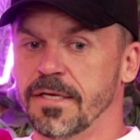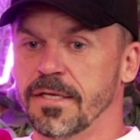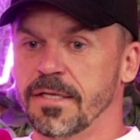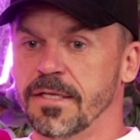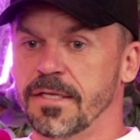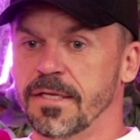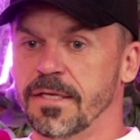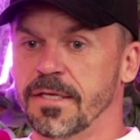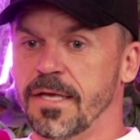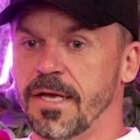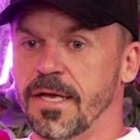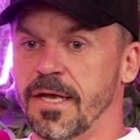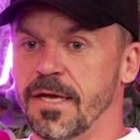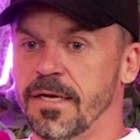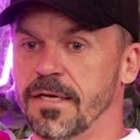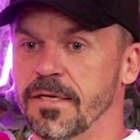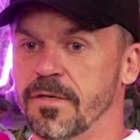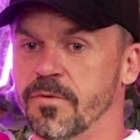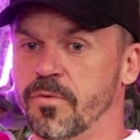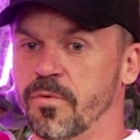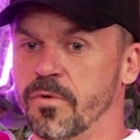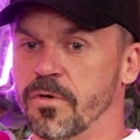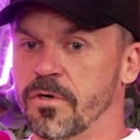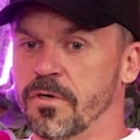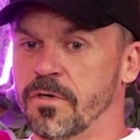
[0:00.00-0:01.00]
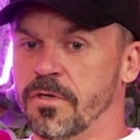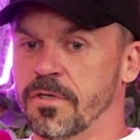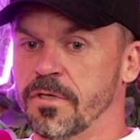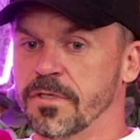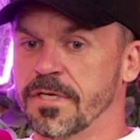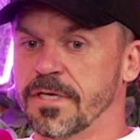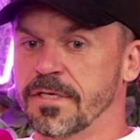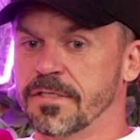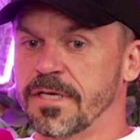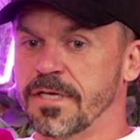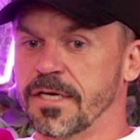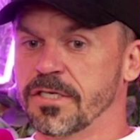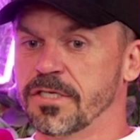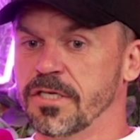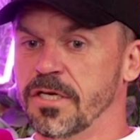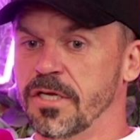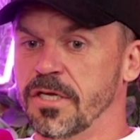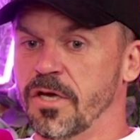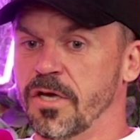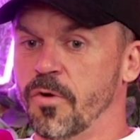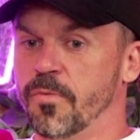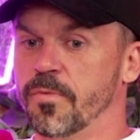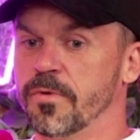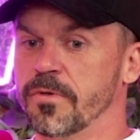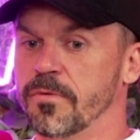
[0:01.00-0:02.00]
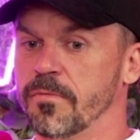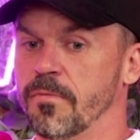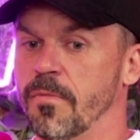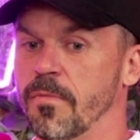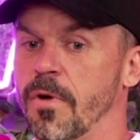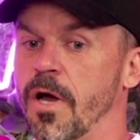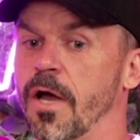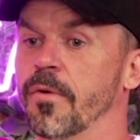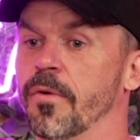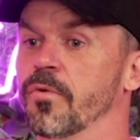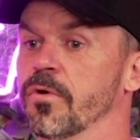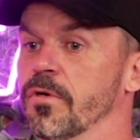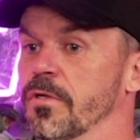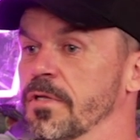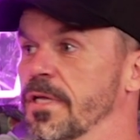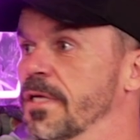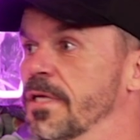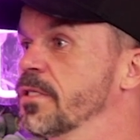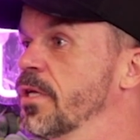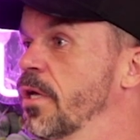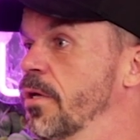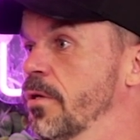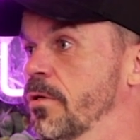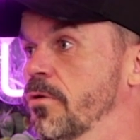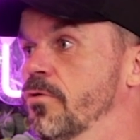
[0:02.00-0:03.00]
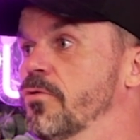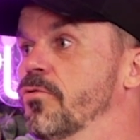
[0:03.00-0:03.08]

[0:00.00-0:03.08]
the Gaelic world has actually opened my world as I